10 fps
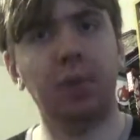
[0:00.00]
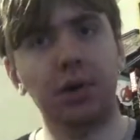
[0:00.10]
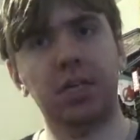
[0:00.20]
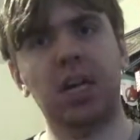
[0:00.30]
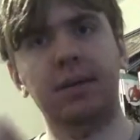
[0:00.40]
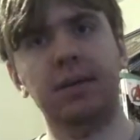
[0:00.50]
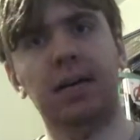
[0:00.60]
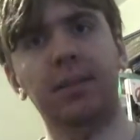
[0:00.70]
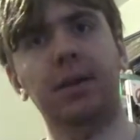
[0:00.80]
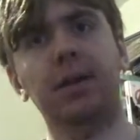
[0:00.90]
Post a comment
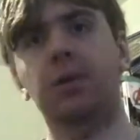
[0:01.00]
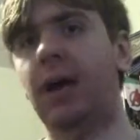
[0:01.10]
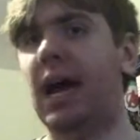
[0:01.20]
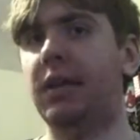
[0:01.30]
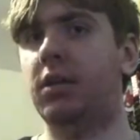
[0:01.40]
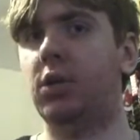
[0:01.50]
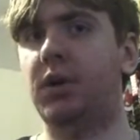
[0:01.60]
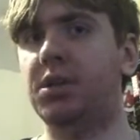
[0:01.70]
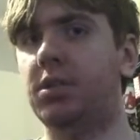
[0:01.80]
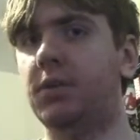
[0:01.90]
down below, ask any
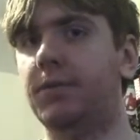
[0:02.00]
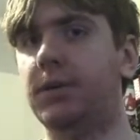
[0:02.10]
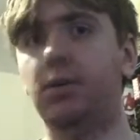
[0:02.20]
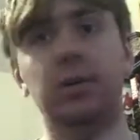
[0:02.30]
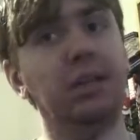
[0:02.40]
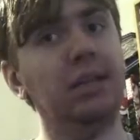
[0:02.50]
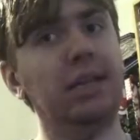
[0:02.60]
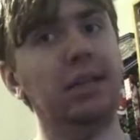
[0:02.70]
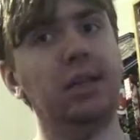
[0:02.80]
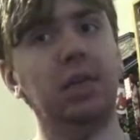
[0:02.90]
question you feel is
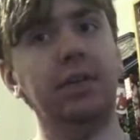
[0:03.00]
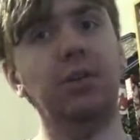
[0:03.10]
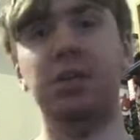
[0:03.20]
necessary,